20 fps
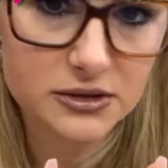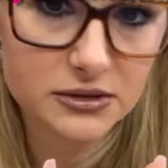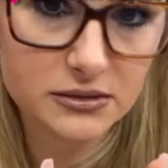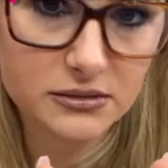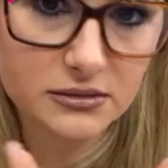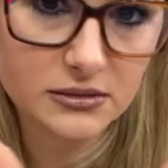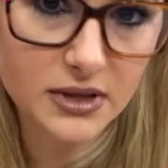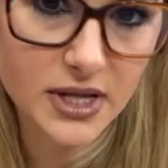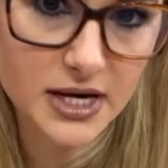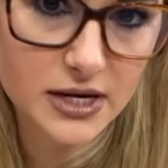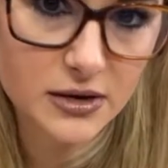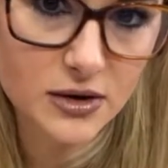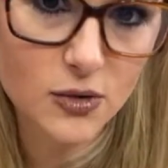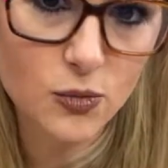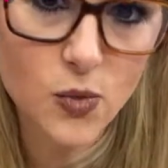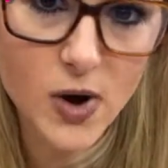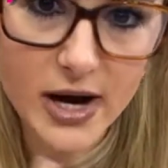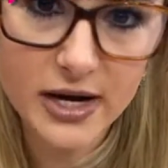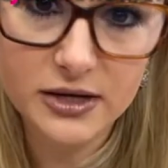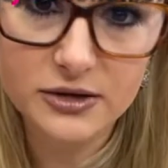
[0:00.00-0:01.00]
like a
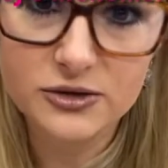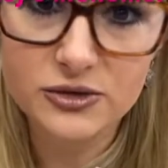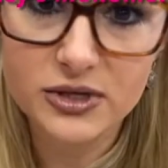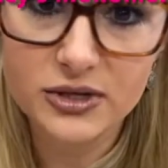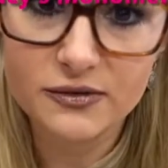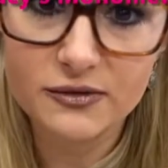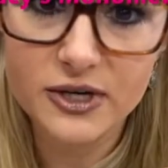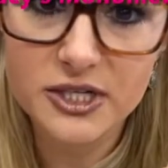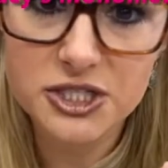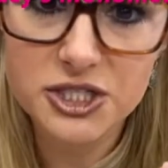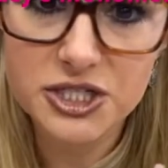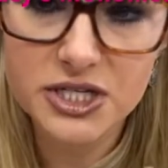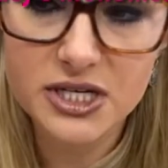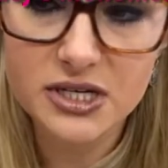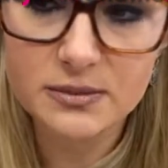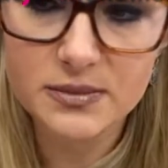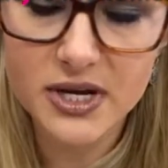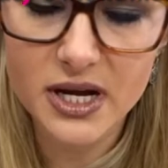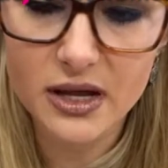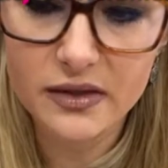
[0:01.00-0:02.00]
white doing French
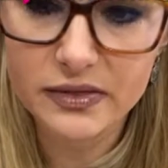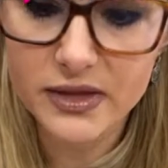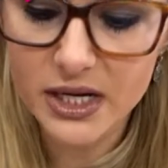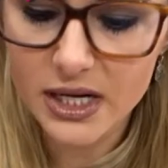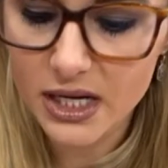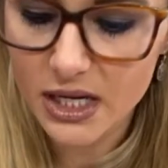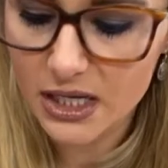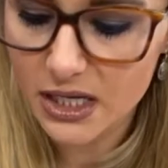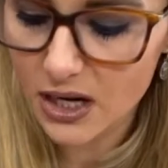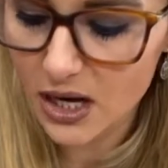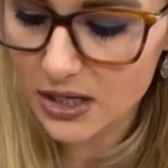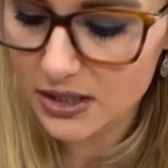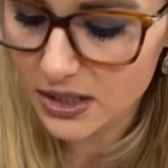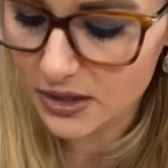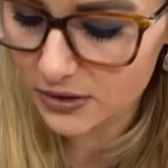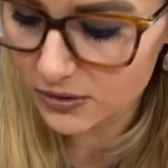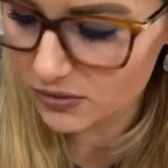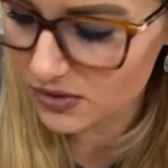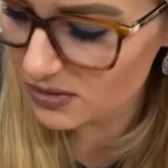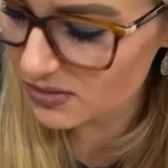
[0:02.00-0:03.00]
tip. And then
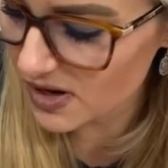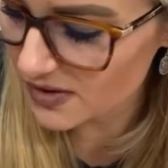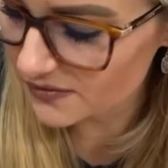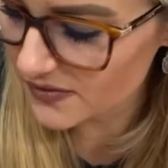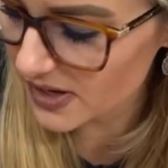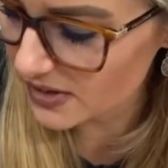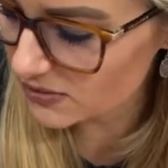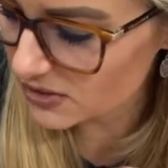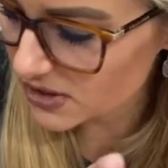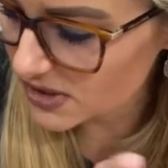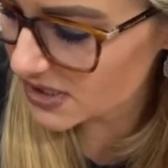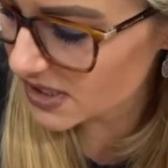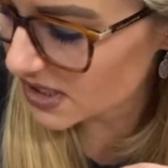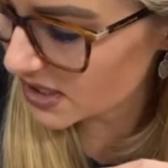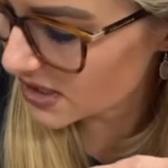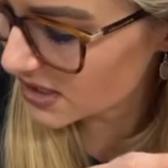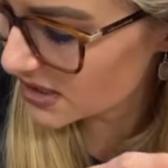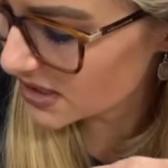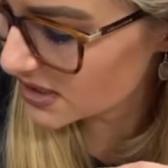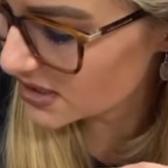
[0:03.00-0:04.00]
another one of my favorites
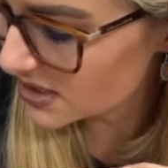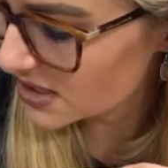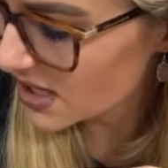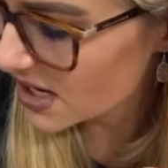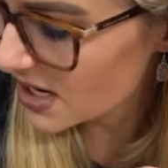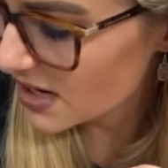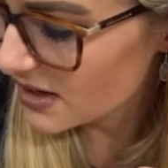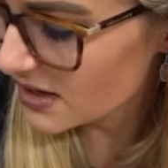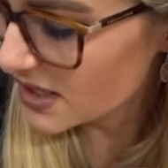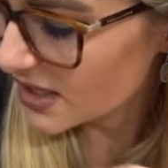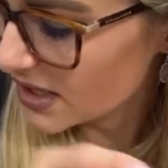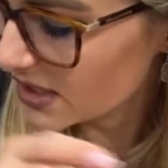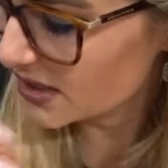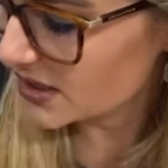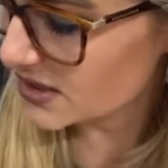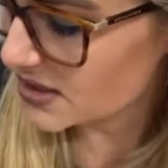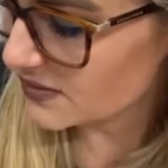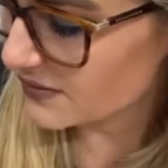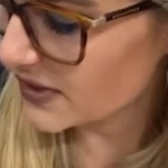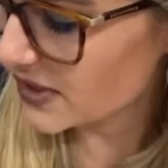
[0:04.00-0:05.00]
is
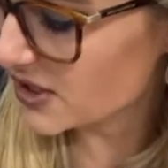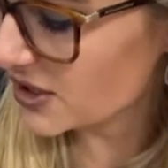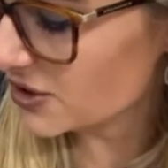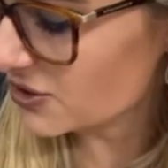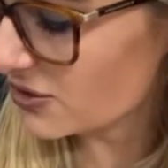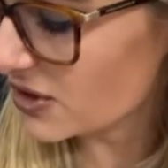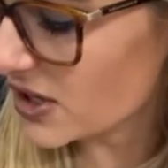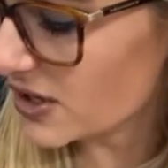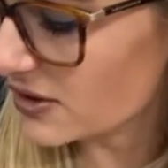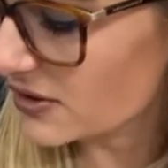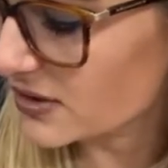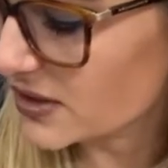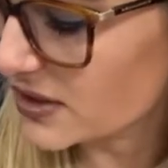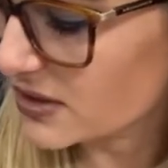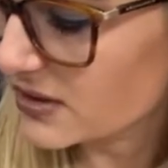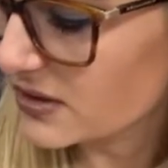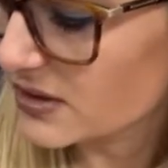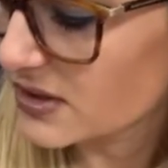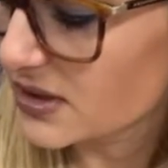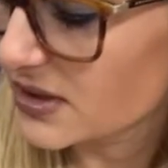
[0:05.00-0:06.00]
Vintage Rose.
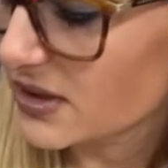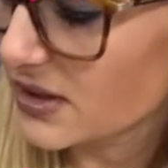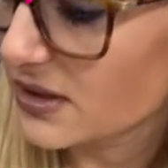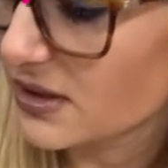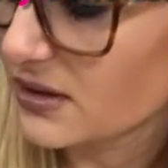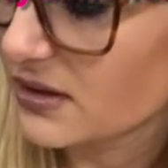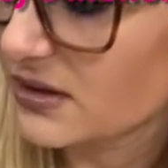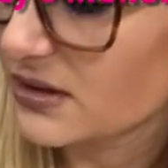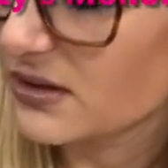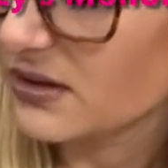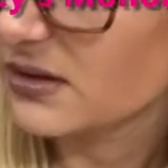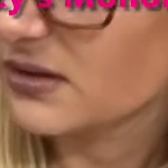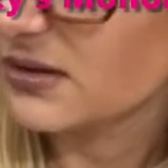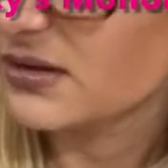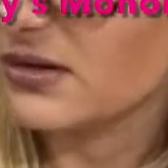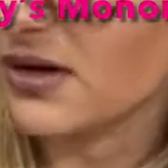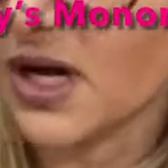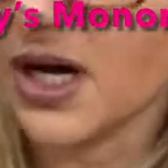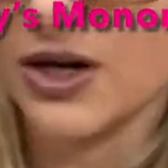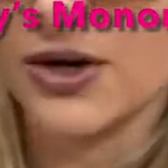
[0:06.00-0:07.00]

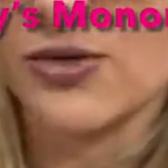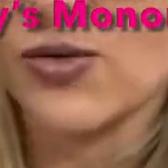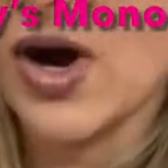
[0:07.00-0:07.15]
I don't know why